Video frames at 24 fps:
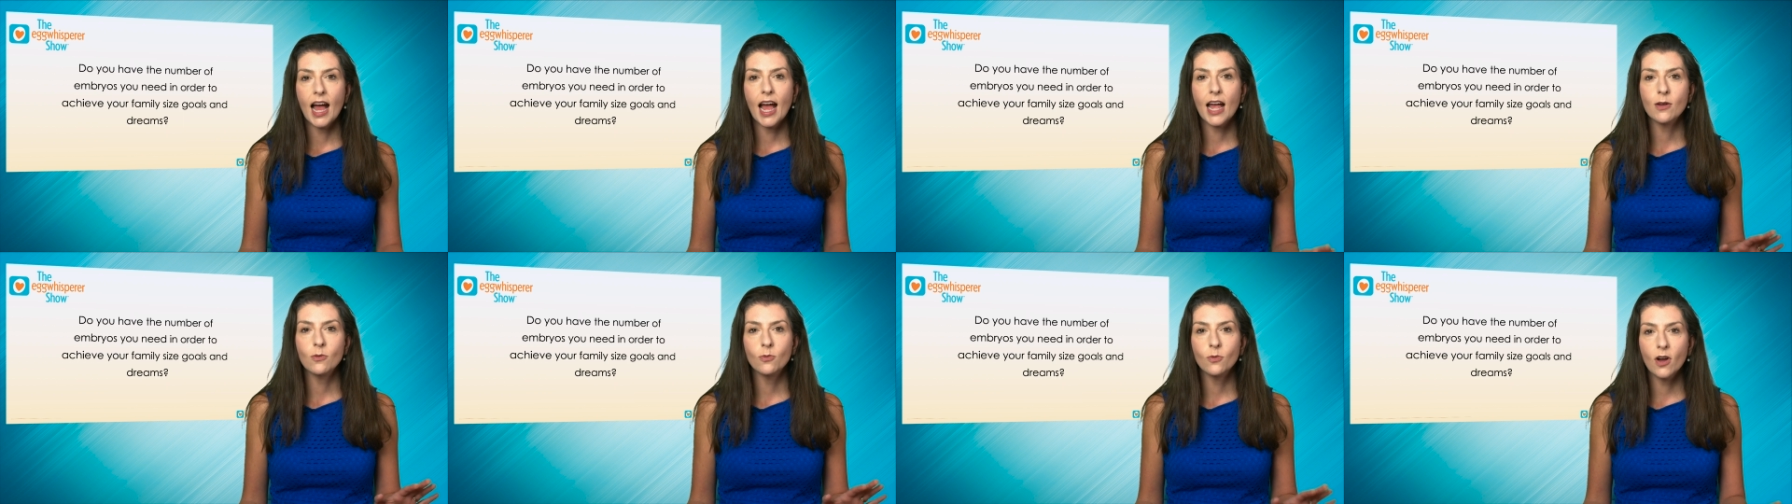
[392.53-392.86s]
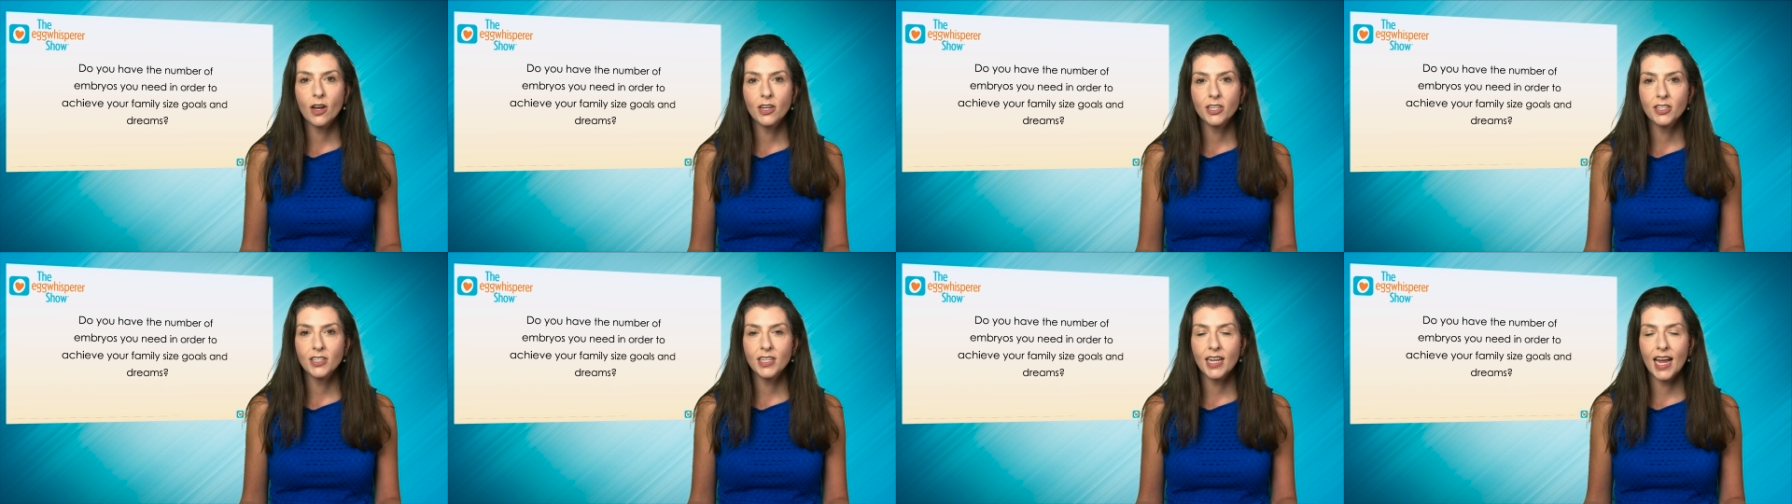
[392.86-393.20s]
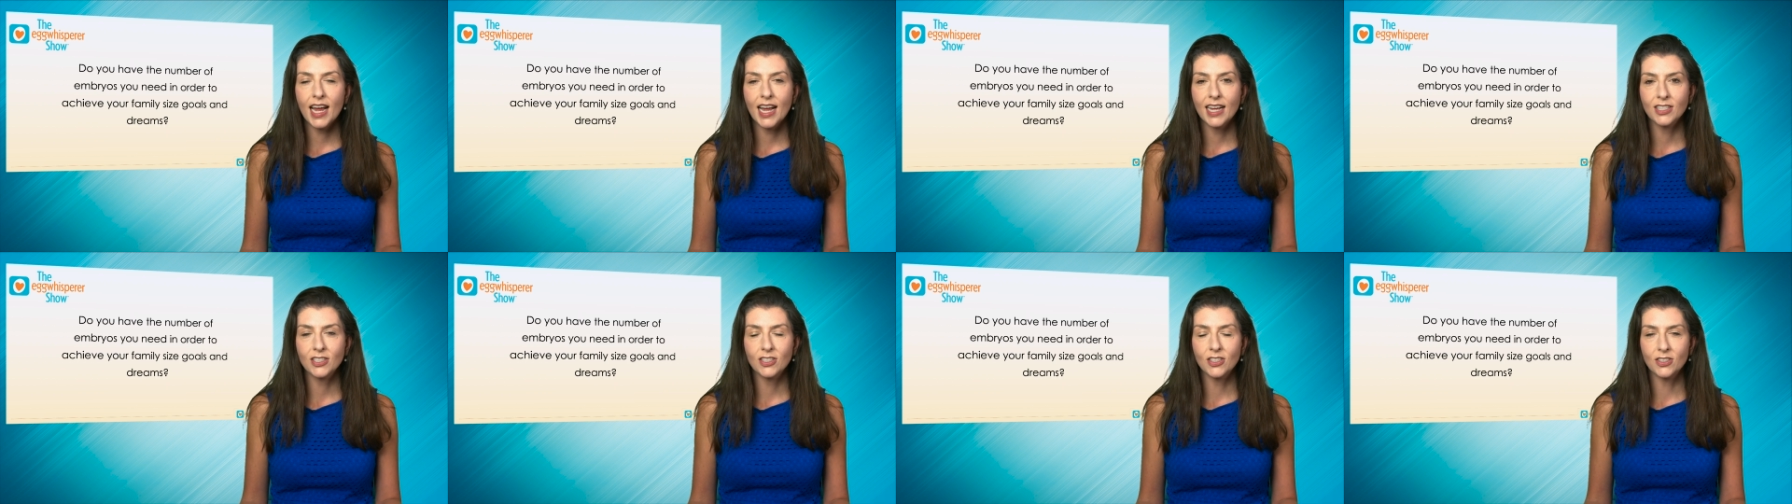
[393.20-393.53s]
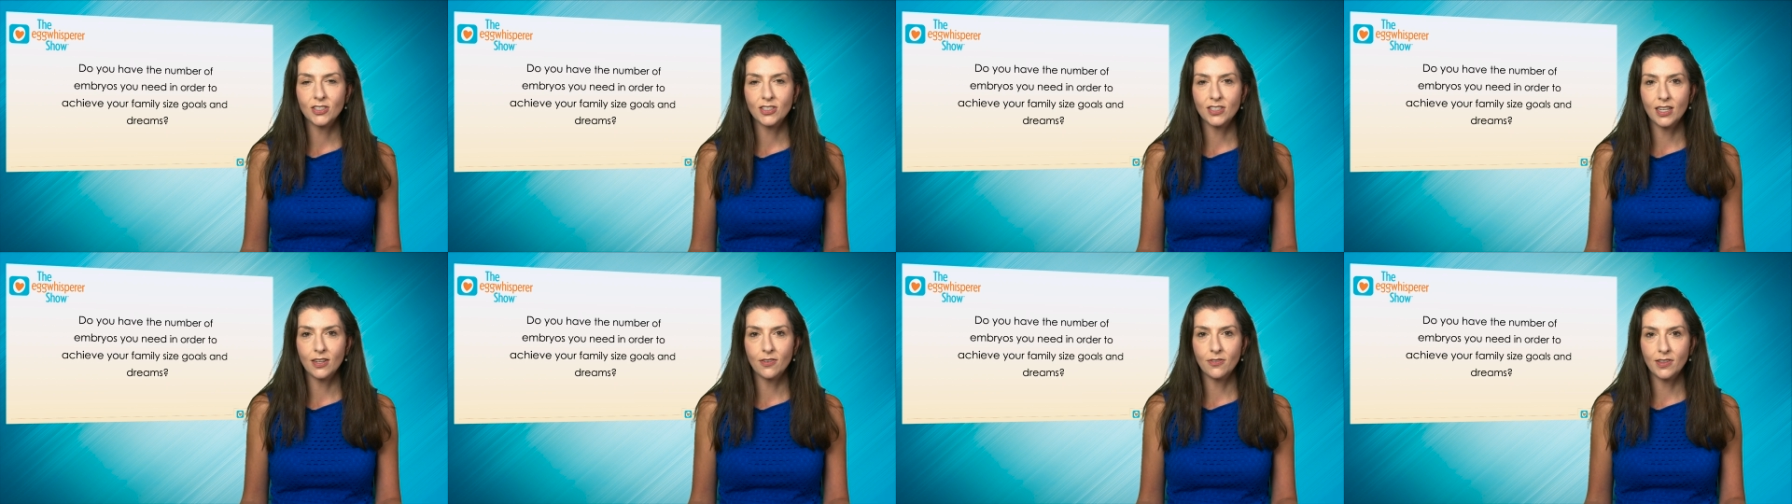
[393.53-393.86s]
I want you to ask
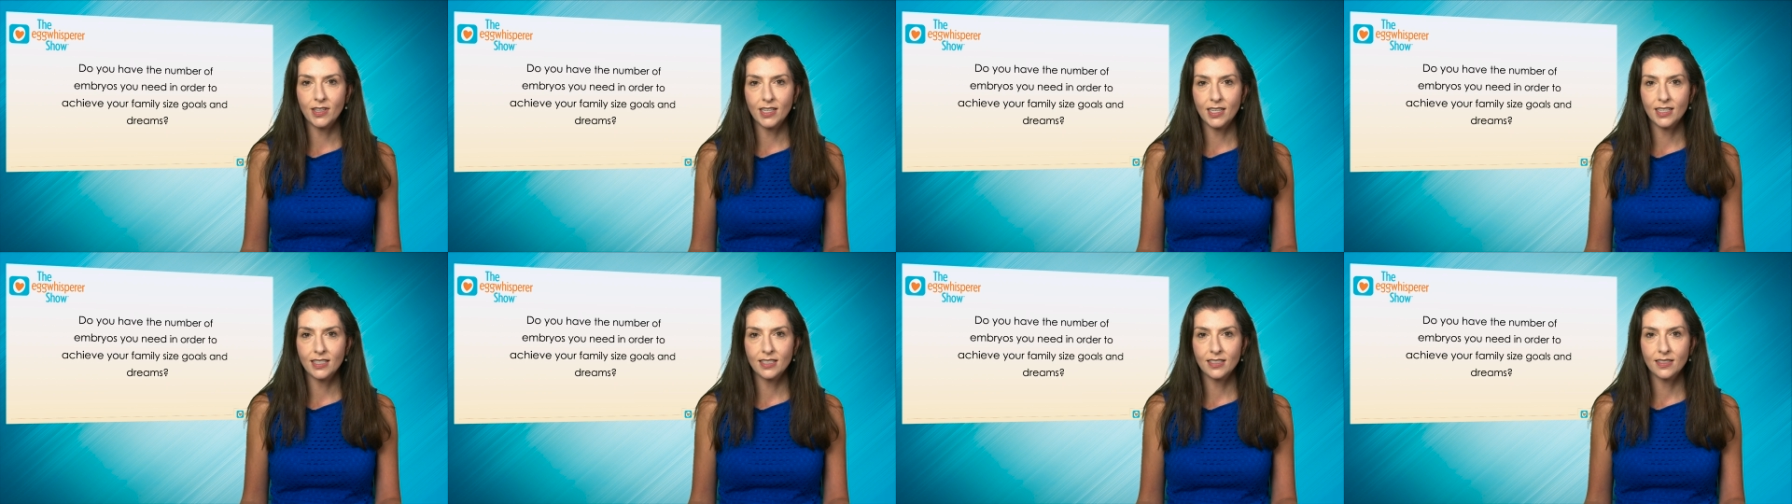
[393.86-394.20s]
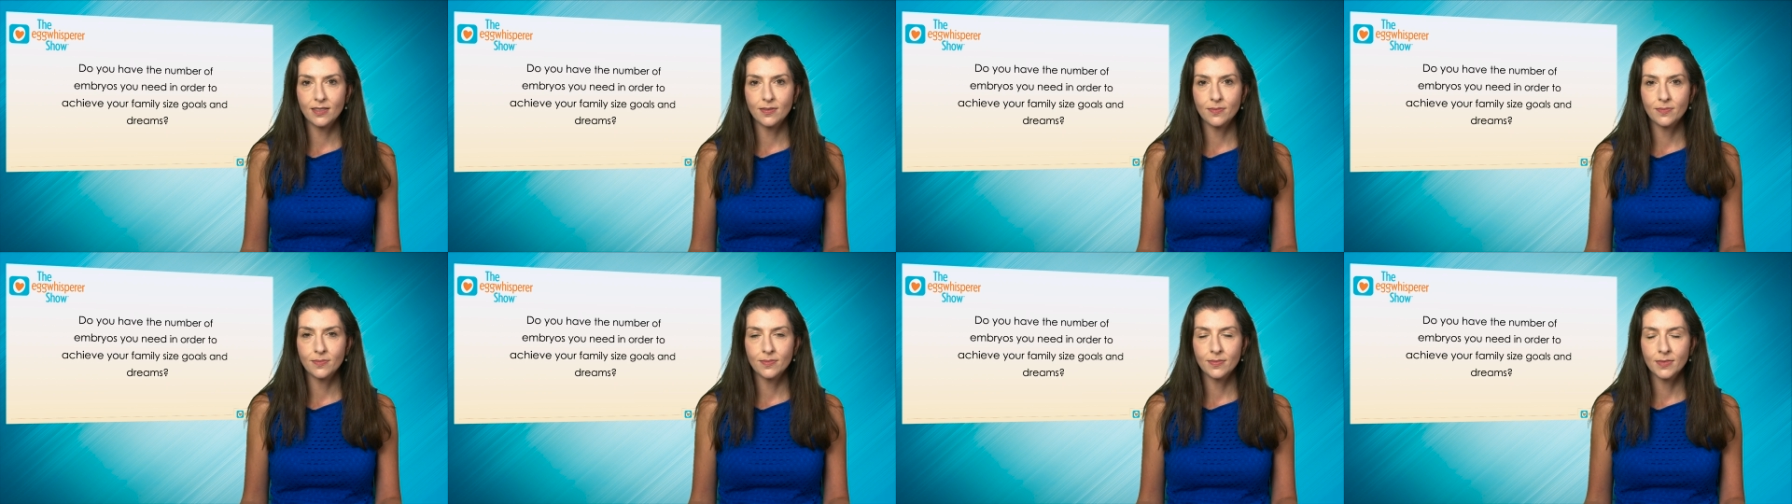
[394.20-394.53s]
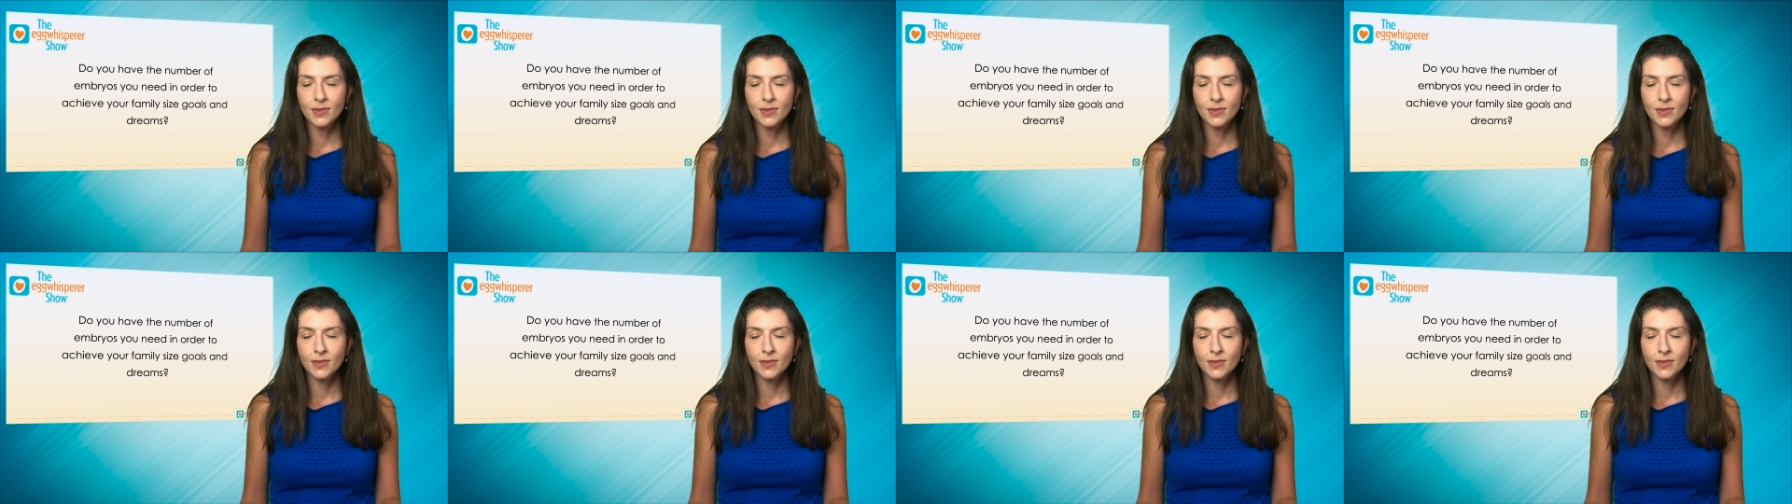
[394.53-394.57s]
yourself this.